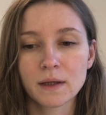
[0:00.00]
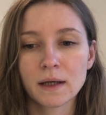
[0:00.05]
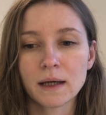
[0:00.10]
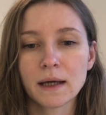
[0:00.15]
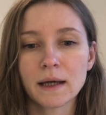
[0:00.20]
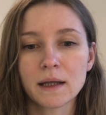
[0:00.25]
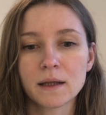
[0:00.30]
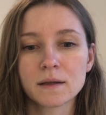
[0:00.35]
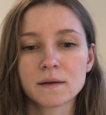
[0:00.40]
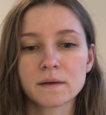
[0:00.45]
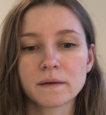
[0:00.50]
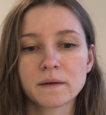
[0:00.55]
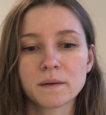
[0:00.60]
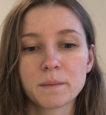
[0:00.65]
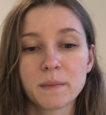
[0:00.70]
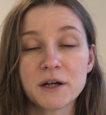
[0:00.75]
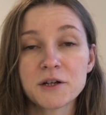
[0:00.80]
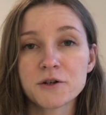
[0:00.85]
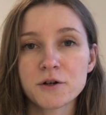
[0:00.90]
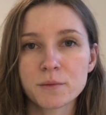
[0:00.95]
And the
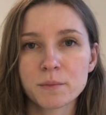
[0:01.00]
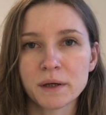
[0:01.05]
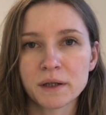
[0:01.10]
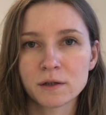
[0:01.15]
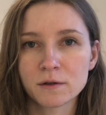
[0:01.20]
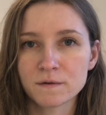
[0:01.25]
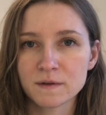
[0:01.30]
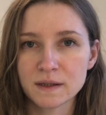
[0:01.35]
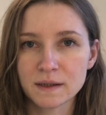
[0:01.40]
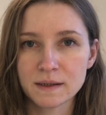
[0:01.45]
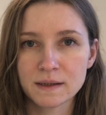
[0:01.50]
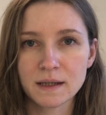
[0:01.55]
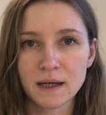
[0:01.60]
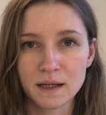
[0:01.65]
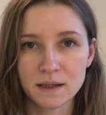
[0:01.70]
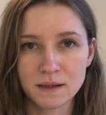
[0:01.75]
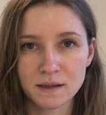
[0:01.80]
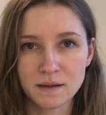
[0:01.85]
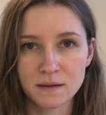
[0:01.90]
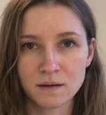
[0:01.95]
measurement of
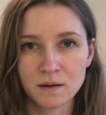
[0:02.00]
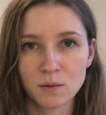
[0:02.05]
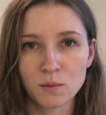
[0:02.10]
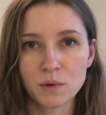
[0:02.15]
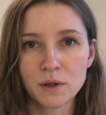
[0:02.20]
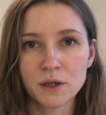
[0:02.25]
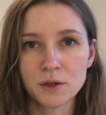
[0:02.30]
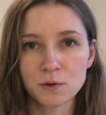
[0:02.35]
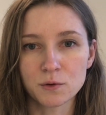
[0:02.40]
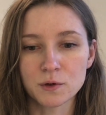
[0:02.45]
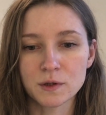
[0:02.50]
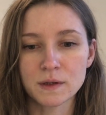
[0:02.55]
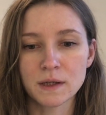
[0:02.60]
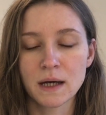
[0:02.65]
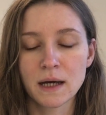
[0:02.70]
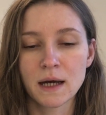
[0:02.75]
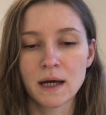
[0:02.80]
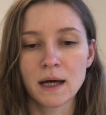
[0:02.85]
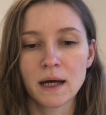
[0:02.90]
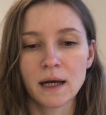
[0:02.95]
success we use
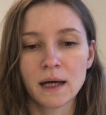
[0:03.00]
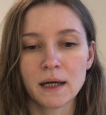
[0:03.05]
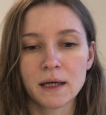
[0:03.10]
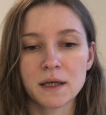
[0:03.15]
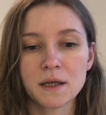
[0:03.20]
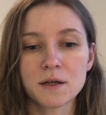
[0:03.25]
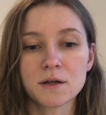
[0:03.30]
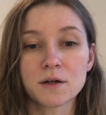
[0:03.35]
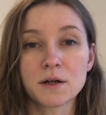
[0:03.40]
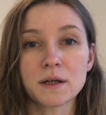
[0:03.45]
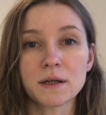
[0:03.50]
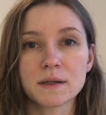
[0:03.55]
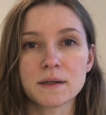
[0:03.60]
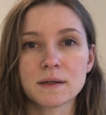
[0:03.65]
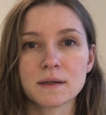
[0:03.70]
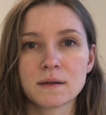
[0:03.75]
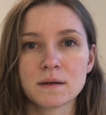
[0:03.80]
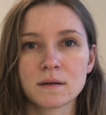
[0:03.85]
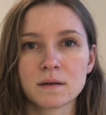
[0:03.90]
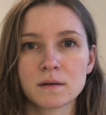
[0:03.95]
here is
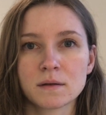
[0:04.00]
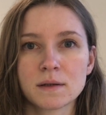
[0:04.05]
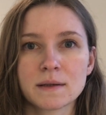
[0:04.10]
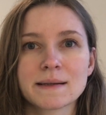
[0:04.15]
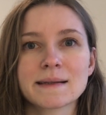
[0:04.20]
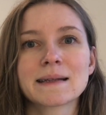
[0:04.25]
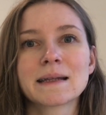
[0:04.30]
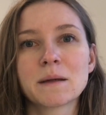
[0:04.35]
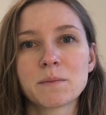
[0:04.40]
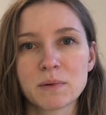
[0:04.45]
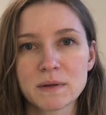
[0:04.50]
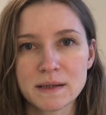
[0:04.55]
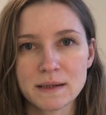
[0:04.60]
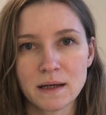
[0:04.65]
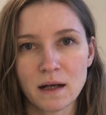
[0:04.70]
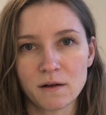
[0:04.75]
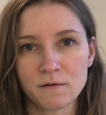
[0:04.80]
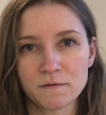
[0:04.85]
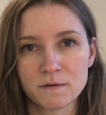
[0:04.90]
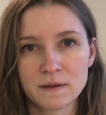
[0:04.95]
the sleep
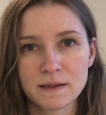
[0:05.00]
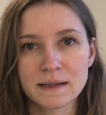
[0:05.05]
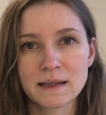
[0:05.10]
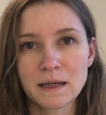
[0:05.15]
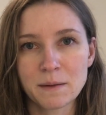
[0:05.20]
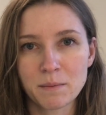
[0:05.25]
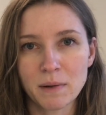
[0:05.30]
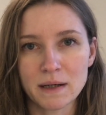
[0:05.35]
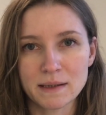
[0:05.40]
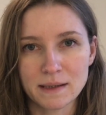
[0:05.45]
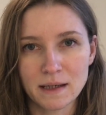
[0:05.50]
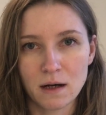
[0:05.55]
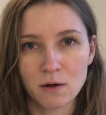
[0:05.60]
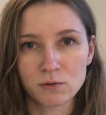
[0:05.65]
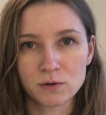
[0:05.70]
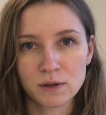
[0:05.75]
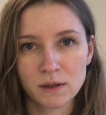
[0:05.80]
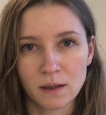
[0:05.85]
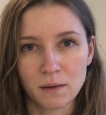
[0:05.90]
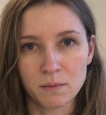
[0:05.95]
itself, sleep as
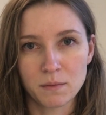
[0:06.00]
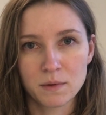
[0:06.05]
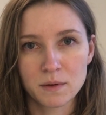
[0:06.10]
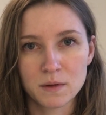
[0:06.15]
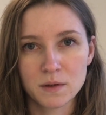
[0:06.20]
outcome.